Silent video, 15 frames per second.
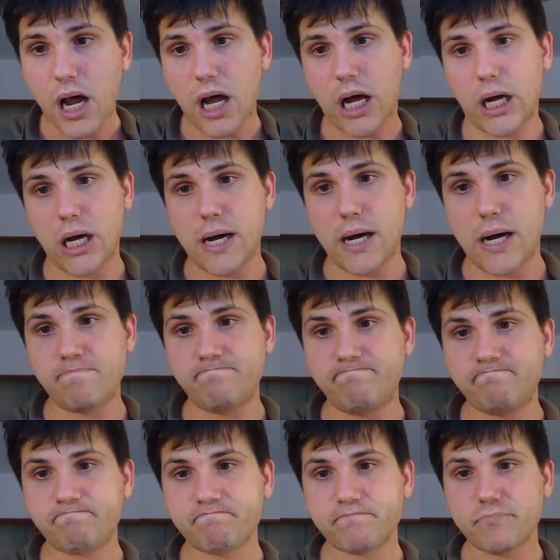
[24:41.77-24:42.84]

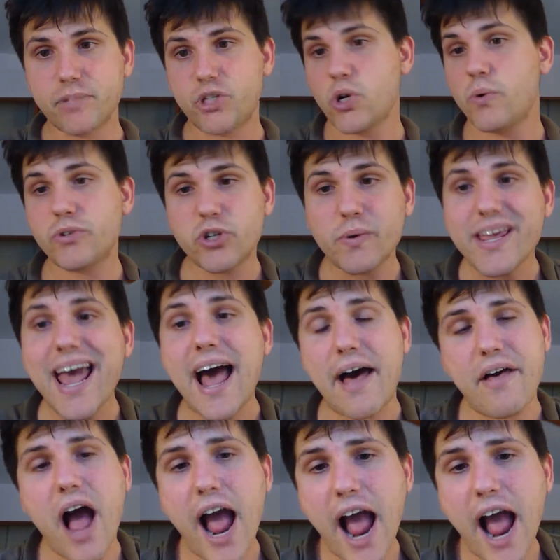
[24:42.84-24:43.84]
So yeah,